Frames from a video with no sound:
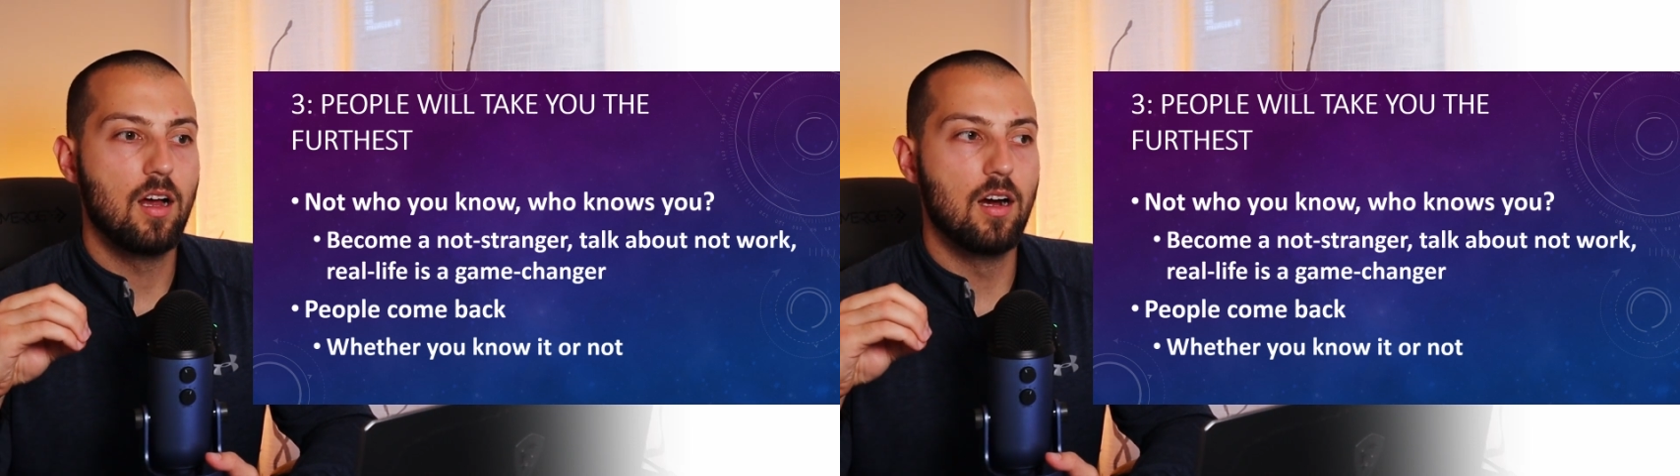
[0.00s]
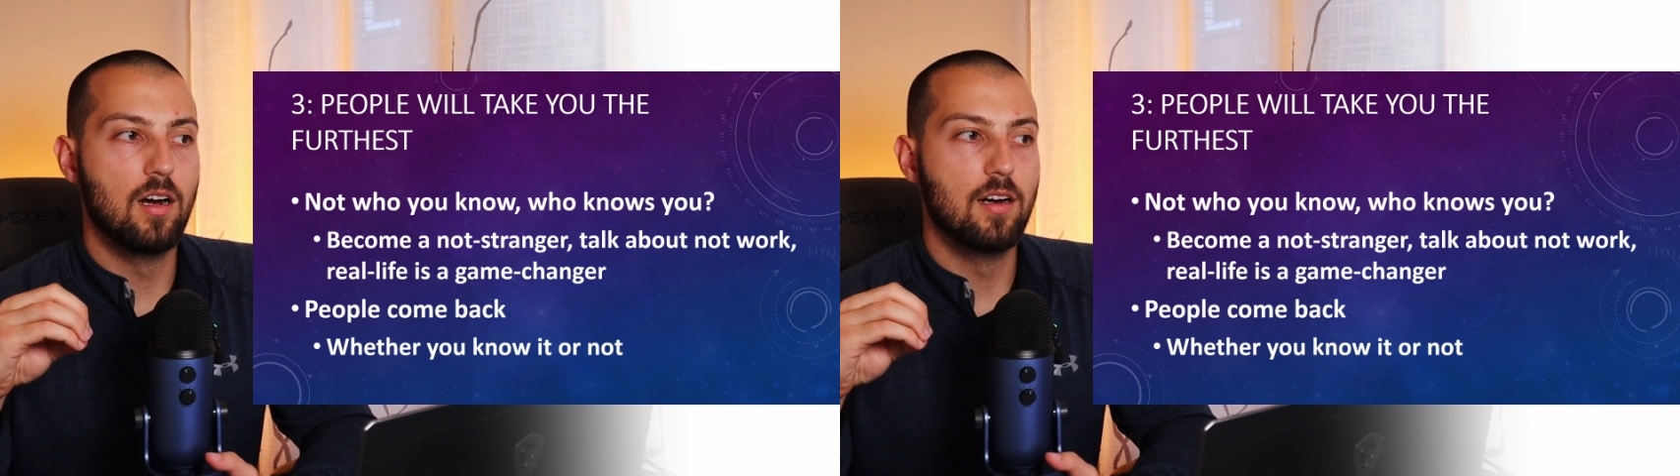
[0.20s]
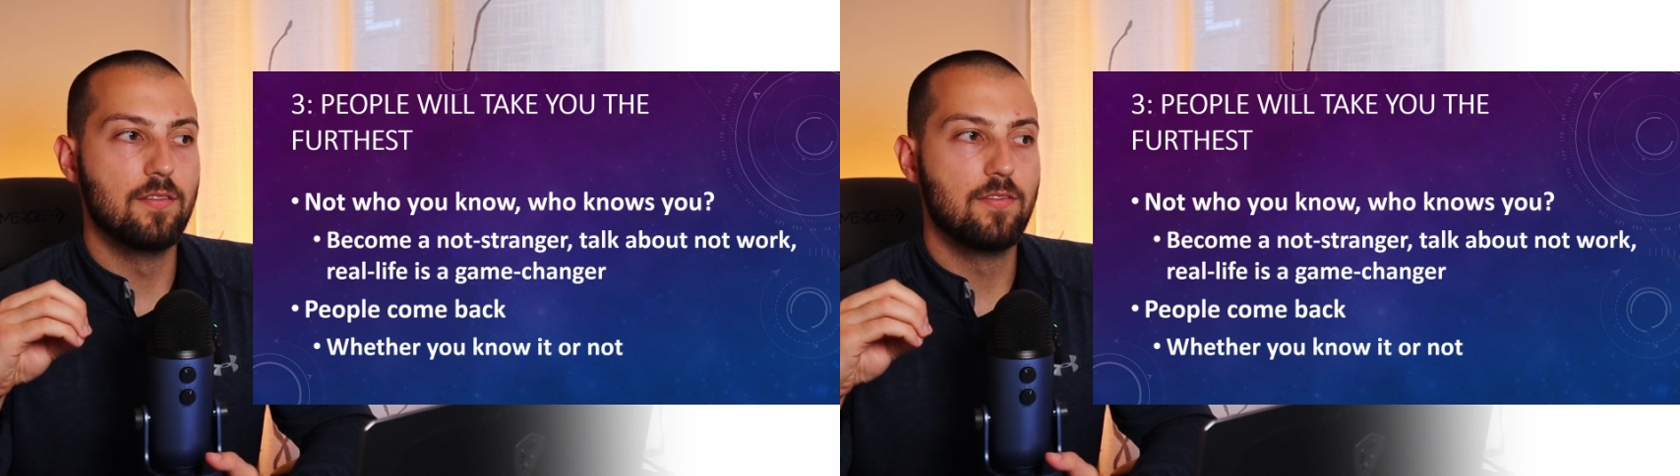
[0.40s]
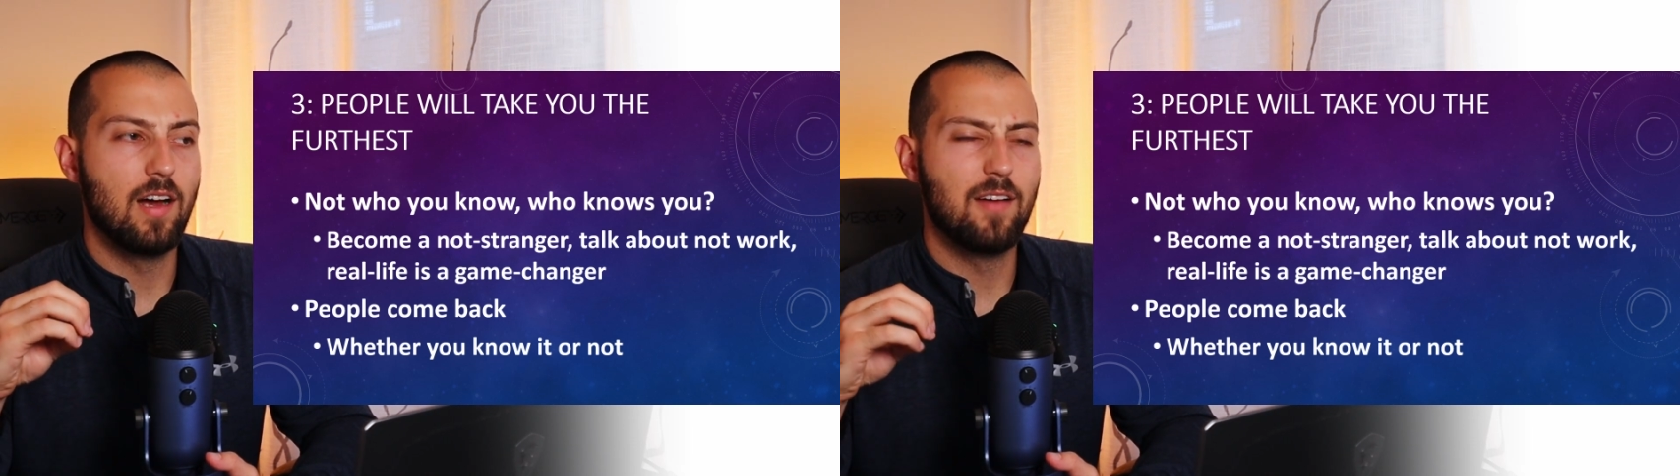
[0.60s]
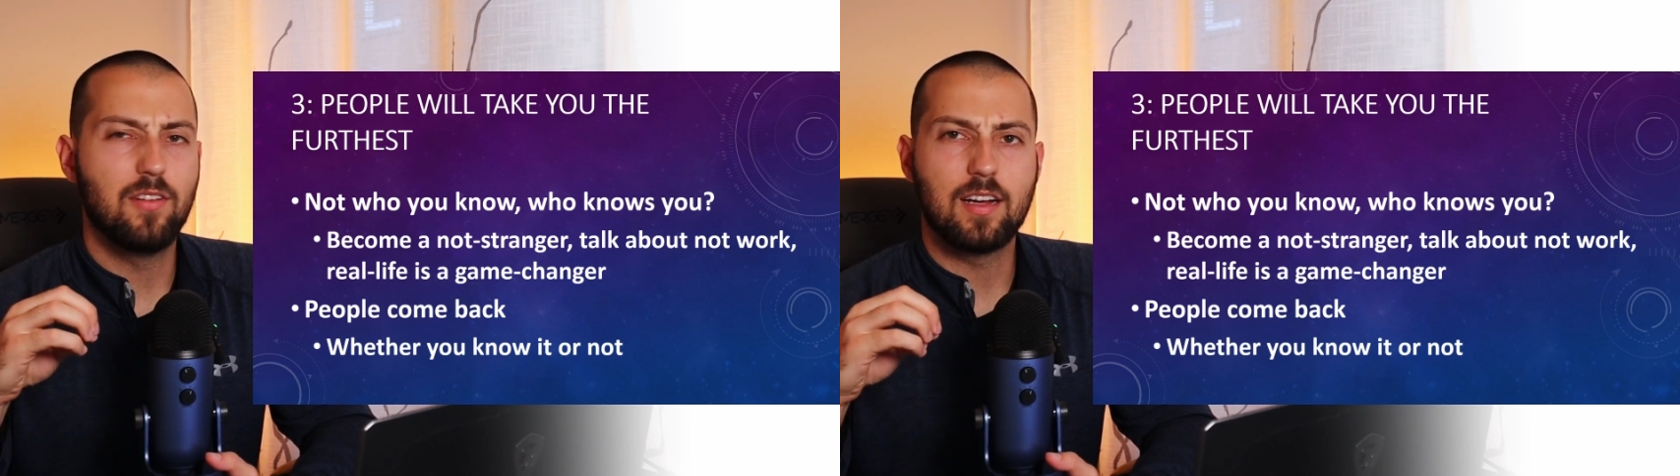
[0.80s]
of
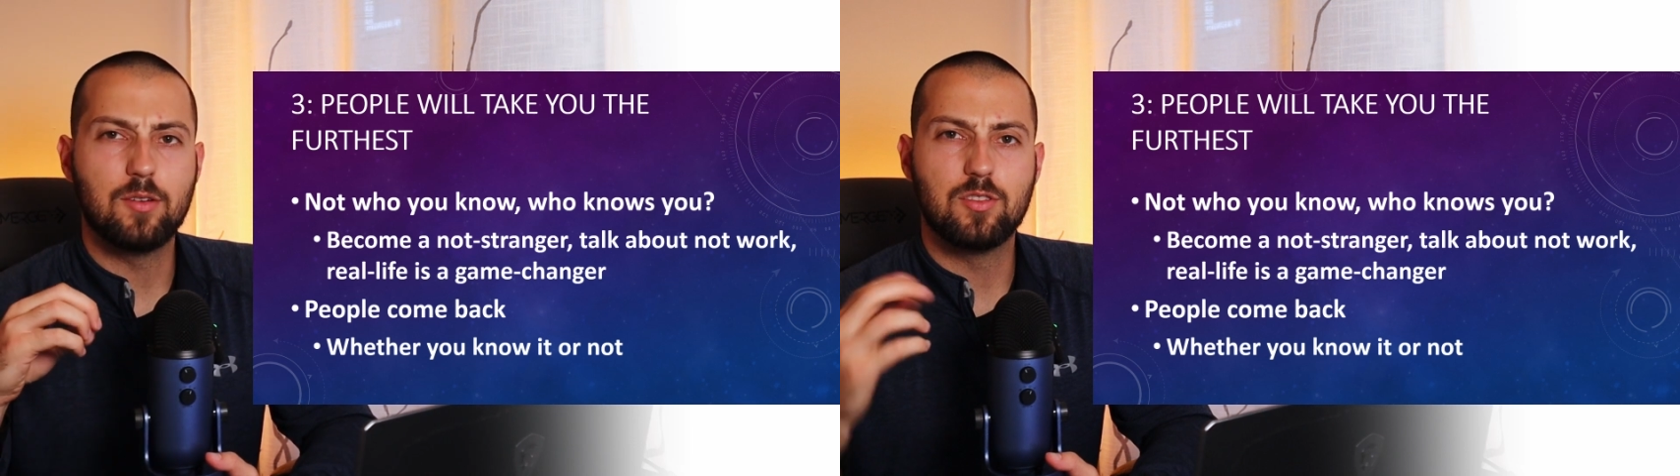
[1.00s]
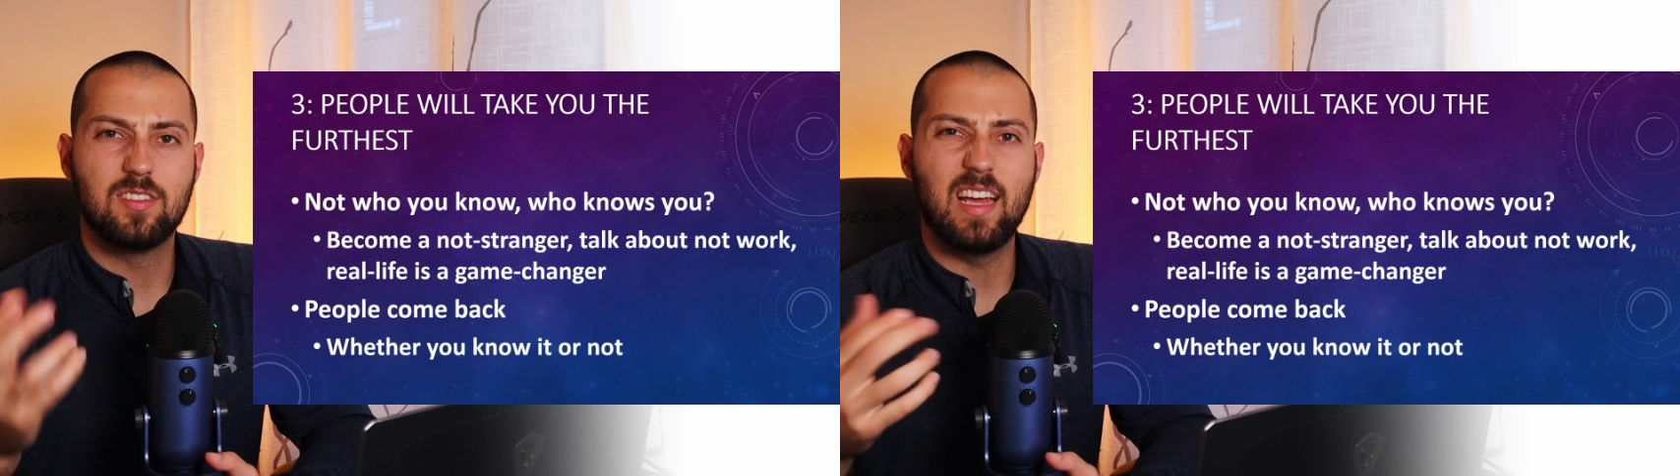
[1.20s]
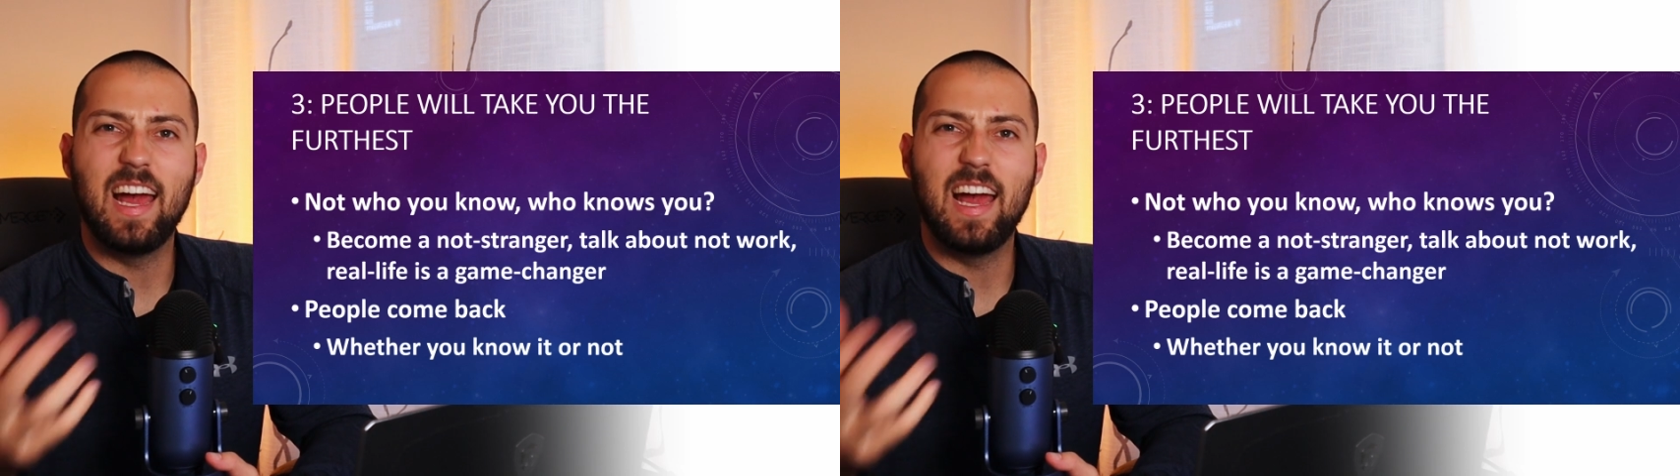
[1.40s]
I feel like I was just